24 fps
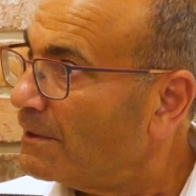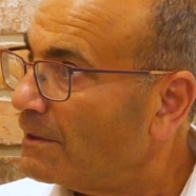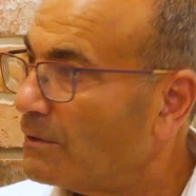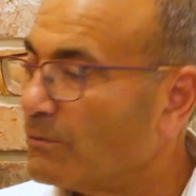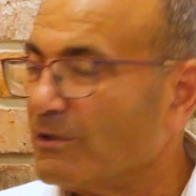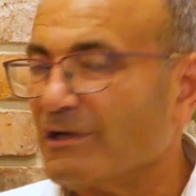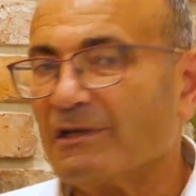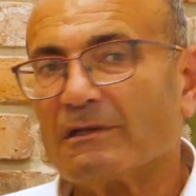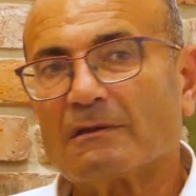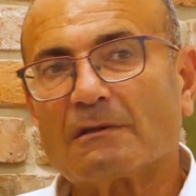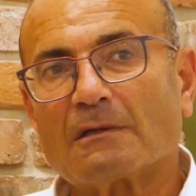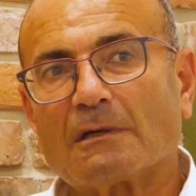
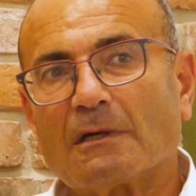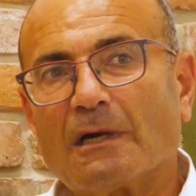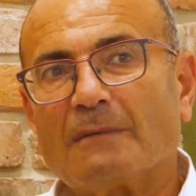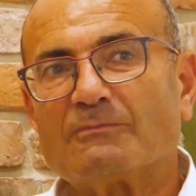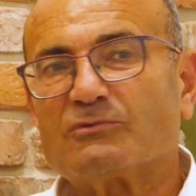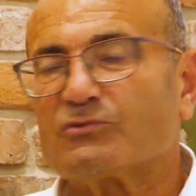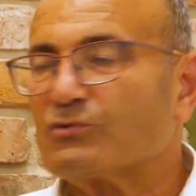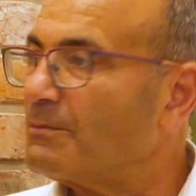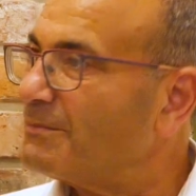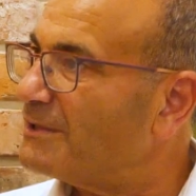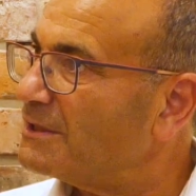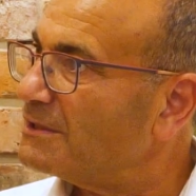when it
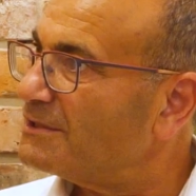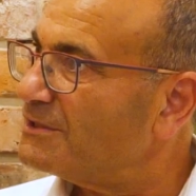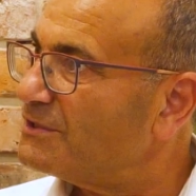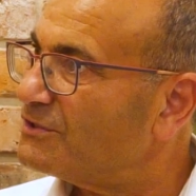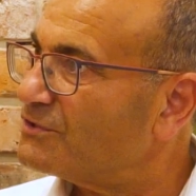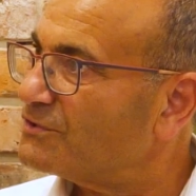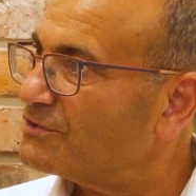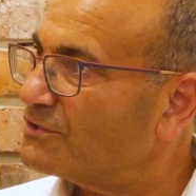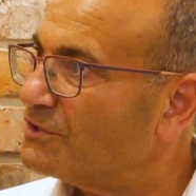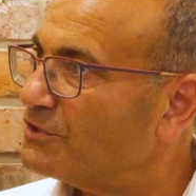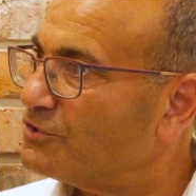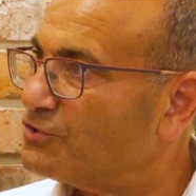comes to Middle
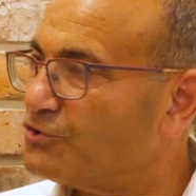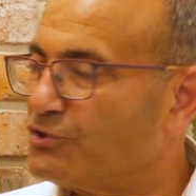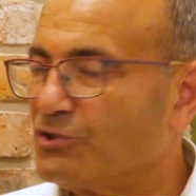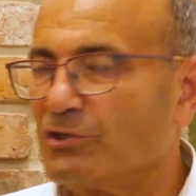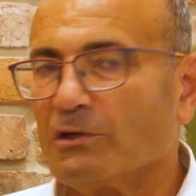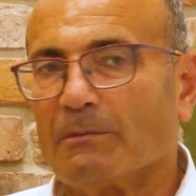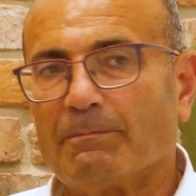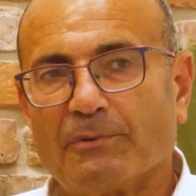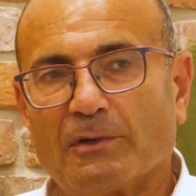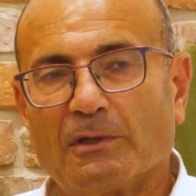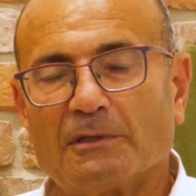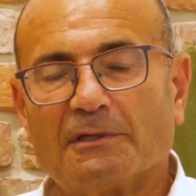Eastern
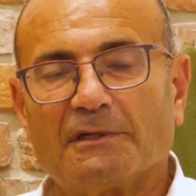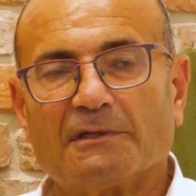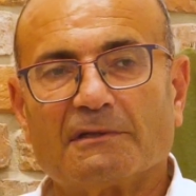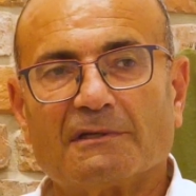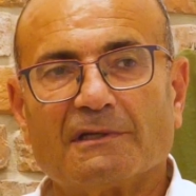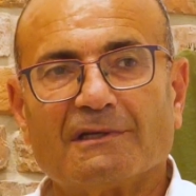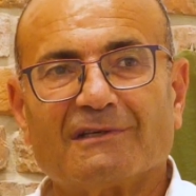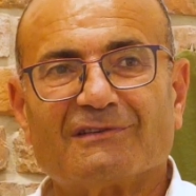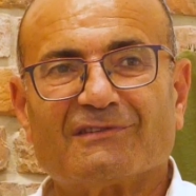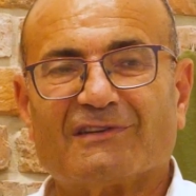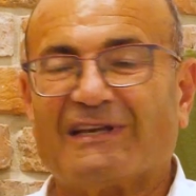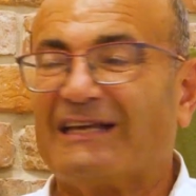
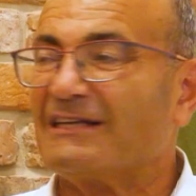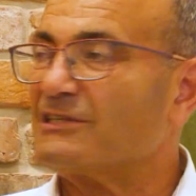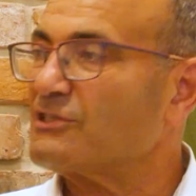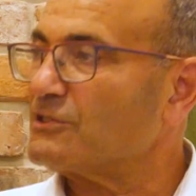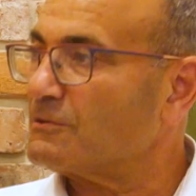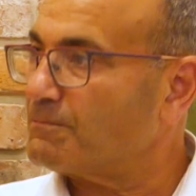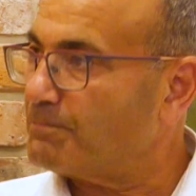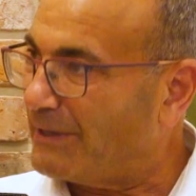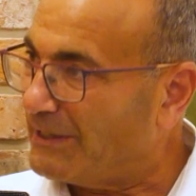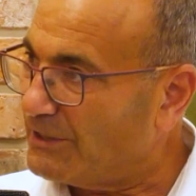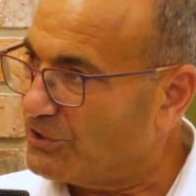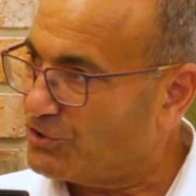geopolitics,
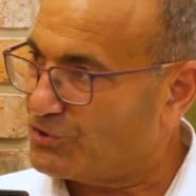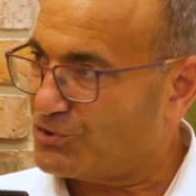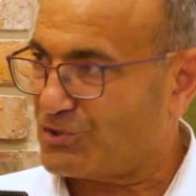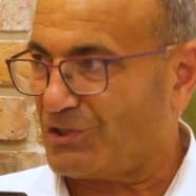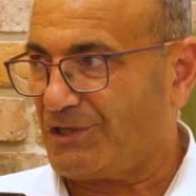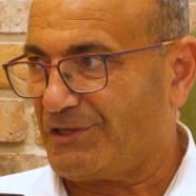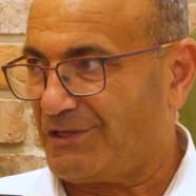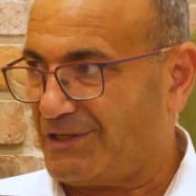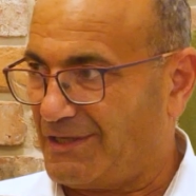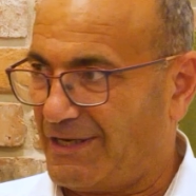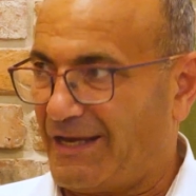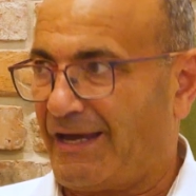
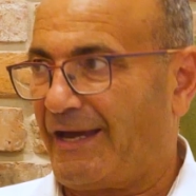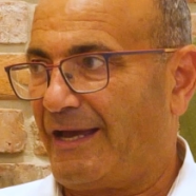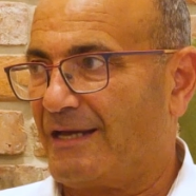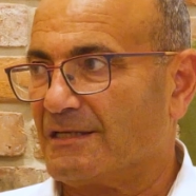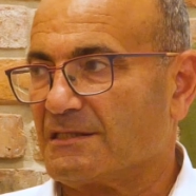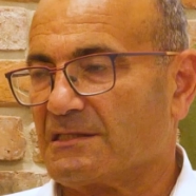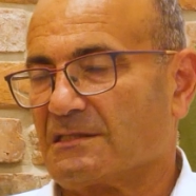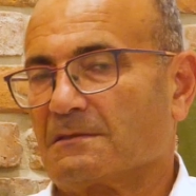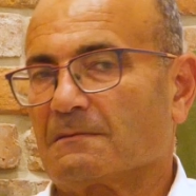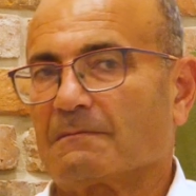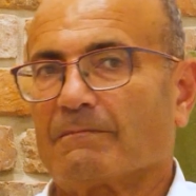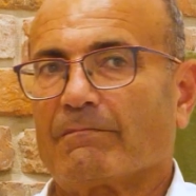especially
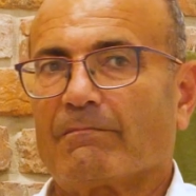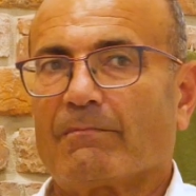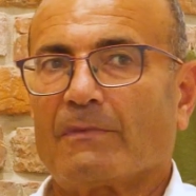as